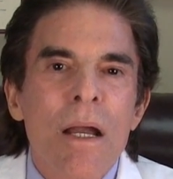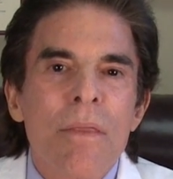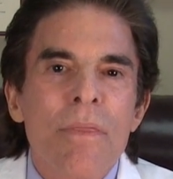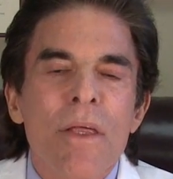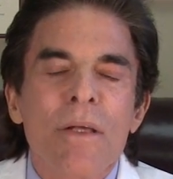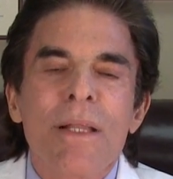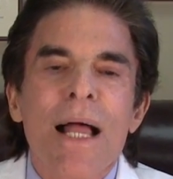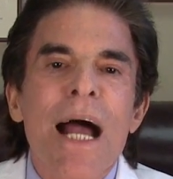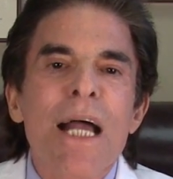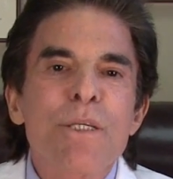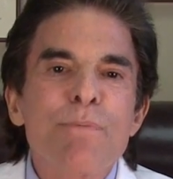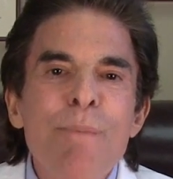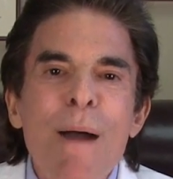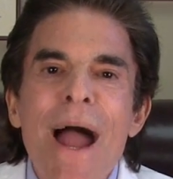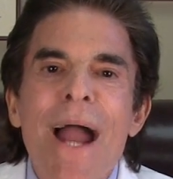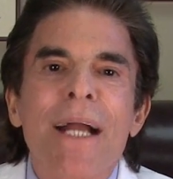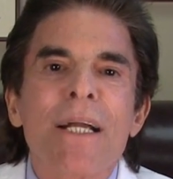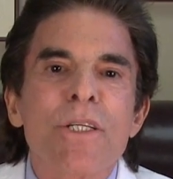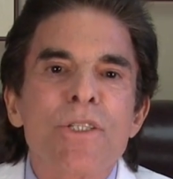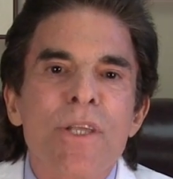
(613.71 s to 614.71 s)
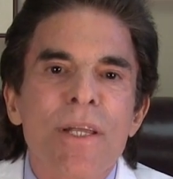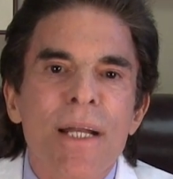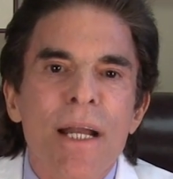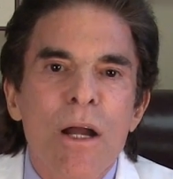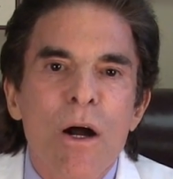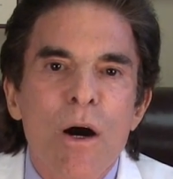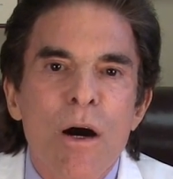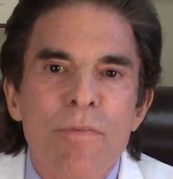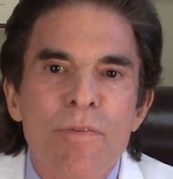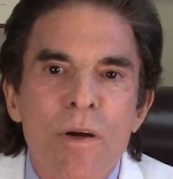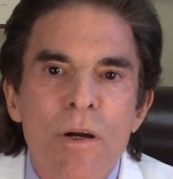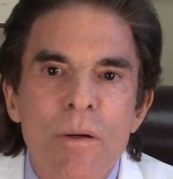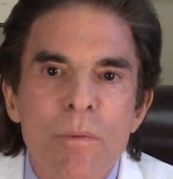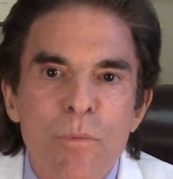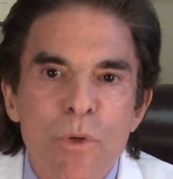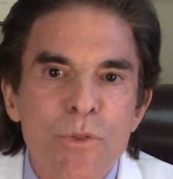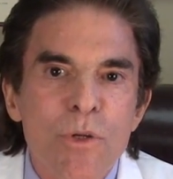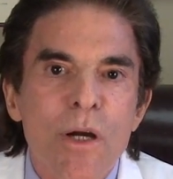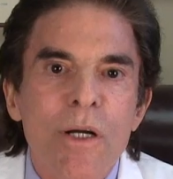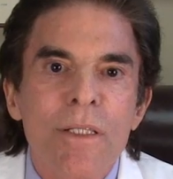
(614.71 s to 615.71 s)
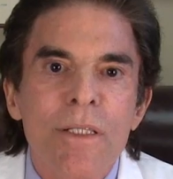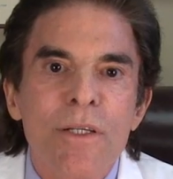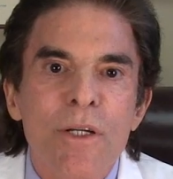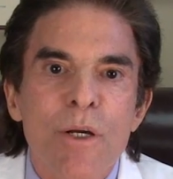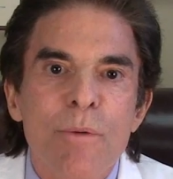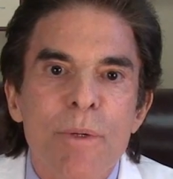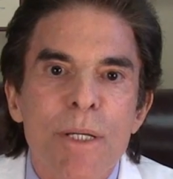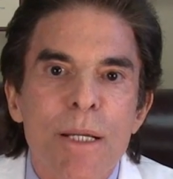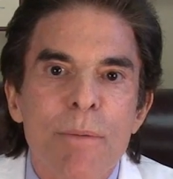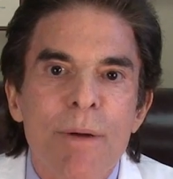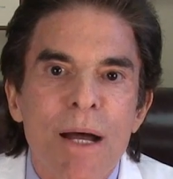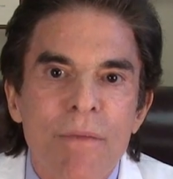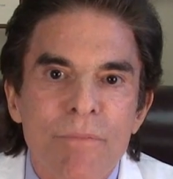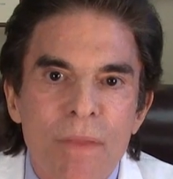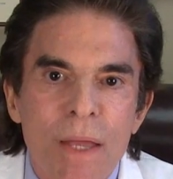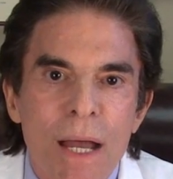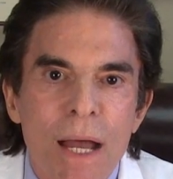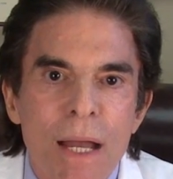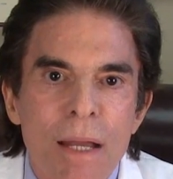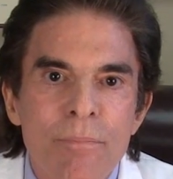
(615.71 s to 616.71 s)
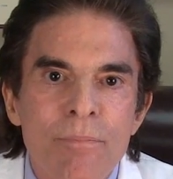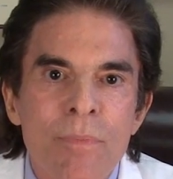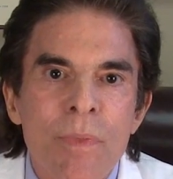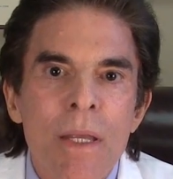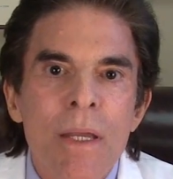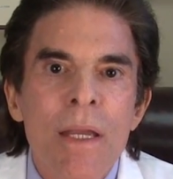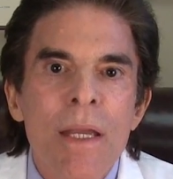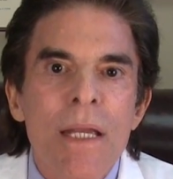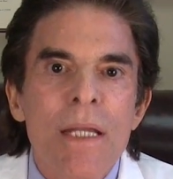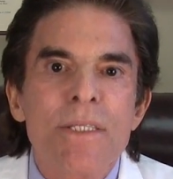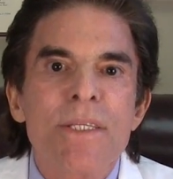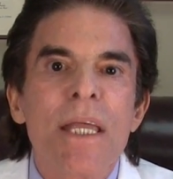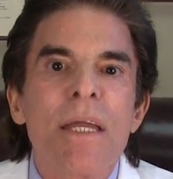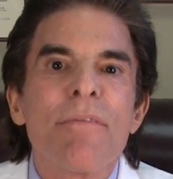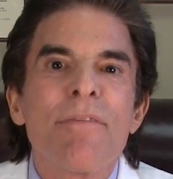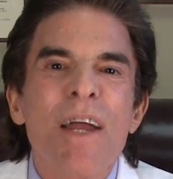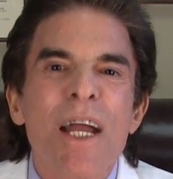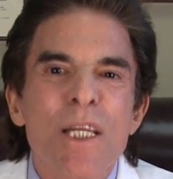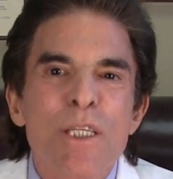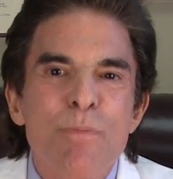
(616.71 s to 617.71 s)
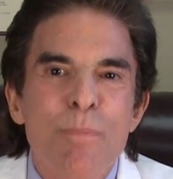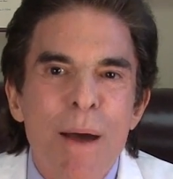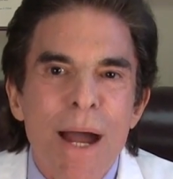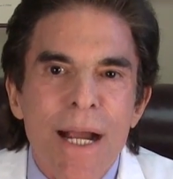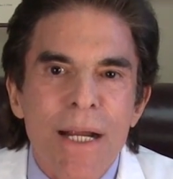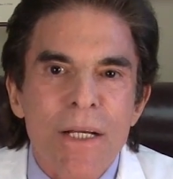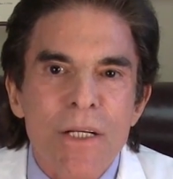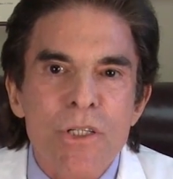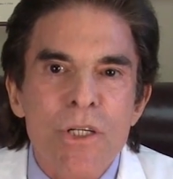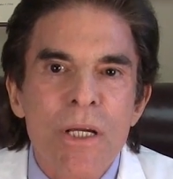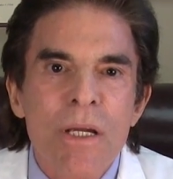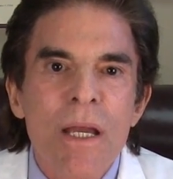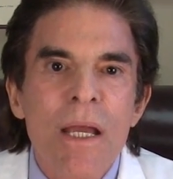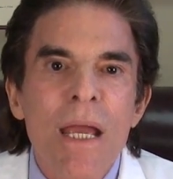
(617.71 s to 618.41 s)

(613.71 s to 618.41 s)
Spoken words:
The last package that I offer, we'll talk a little bit about that, is the advanced package.